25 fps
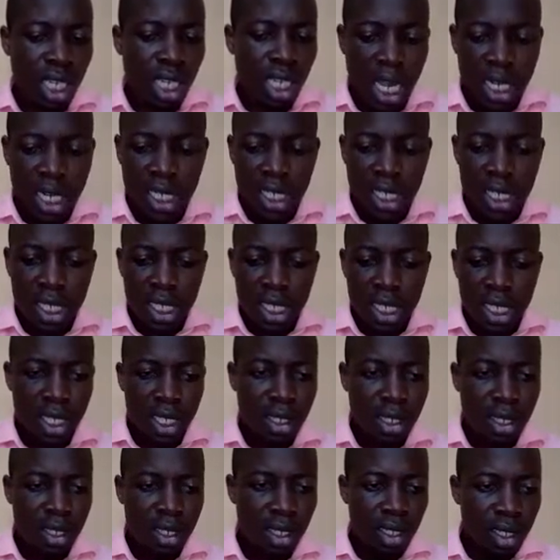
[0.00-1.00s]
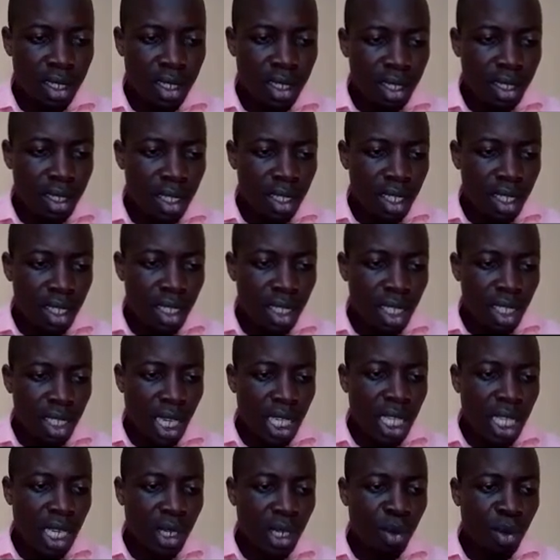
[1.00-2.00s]
chart,
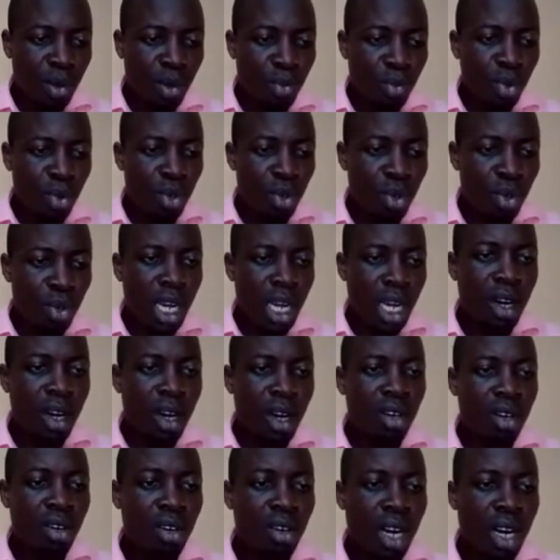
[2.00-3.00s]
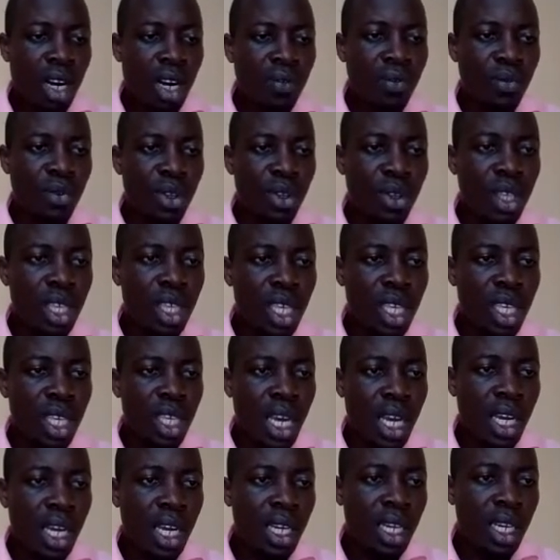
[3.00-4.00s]
such that we put our graph
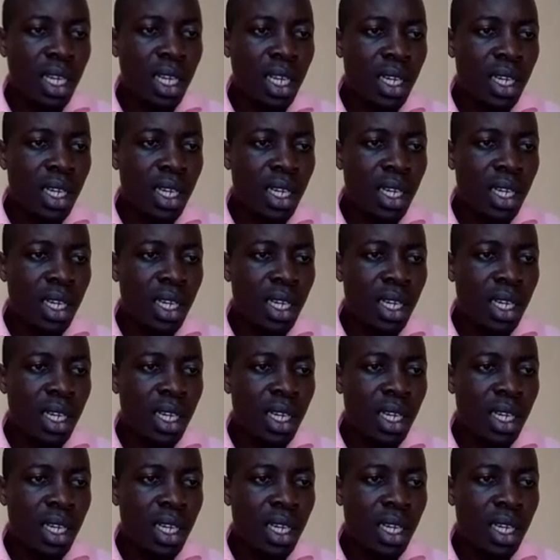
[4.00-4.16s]
here